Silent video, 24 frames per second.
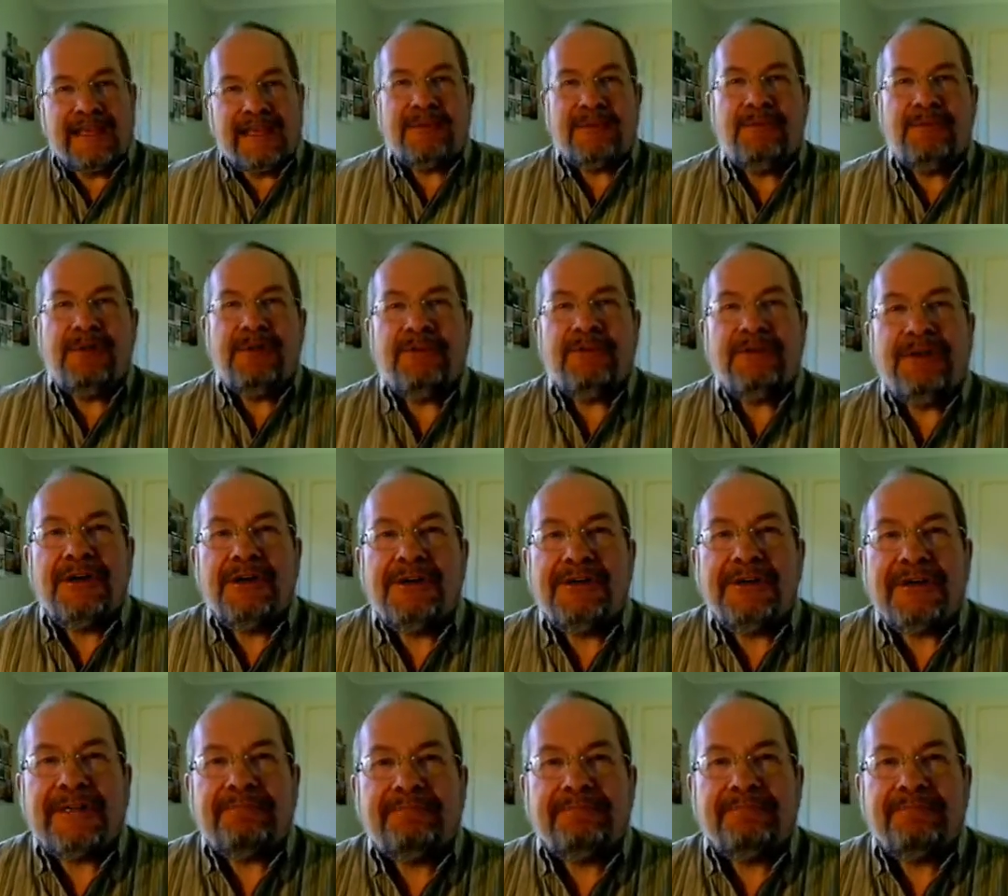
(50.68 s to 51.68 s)
Keep on
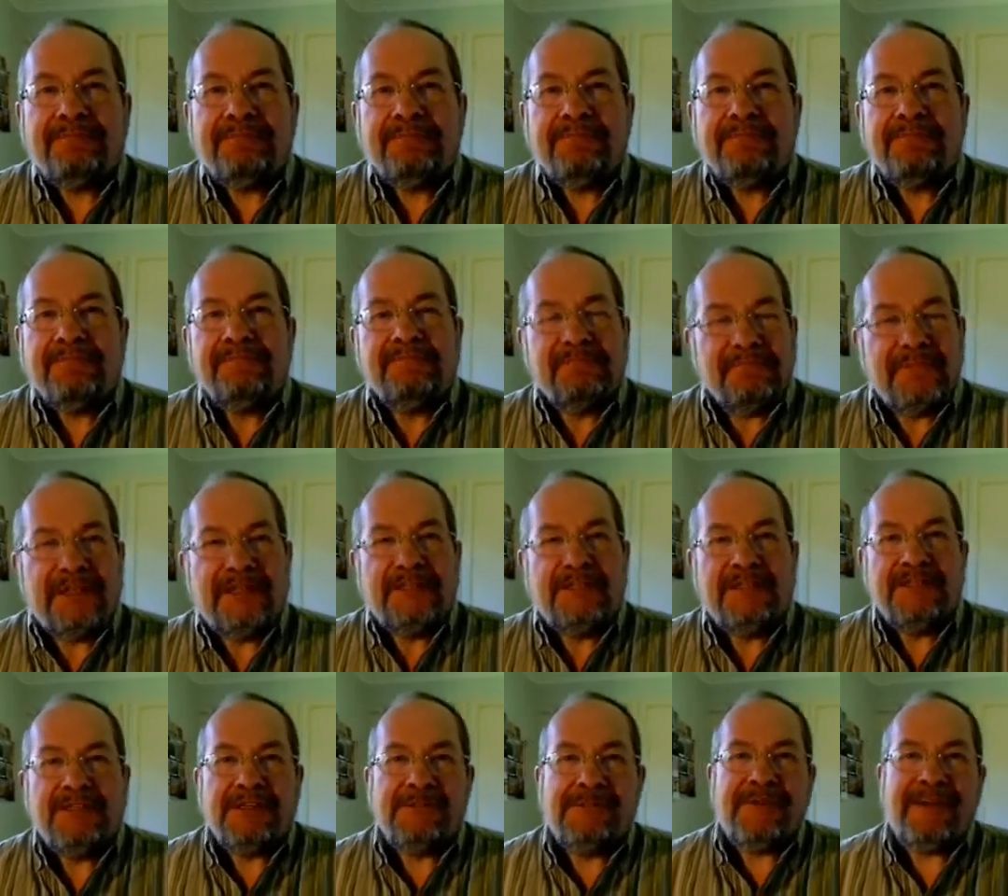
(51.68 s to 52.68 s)
going.
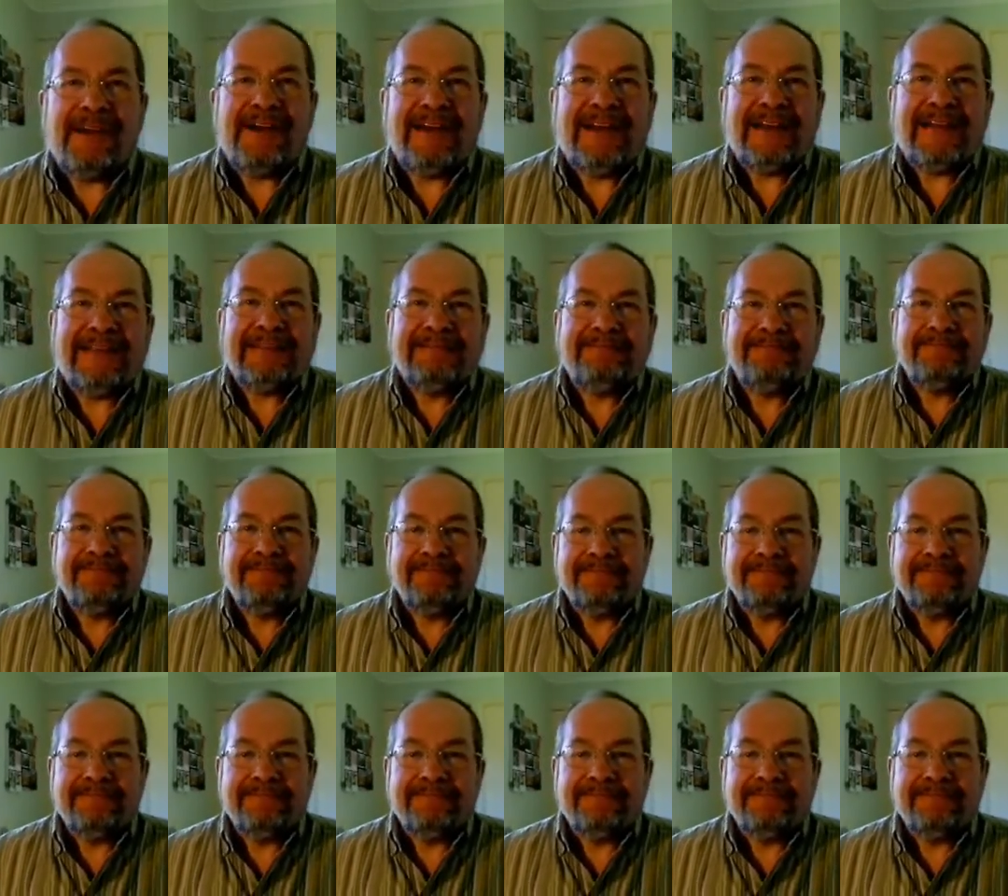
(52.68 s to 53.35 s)
Goodbye.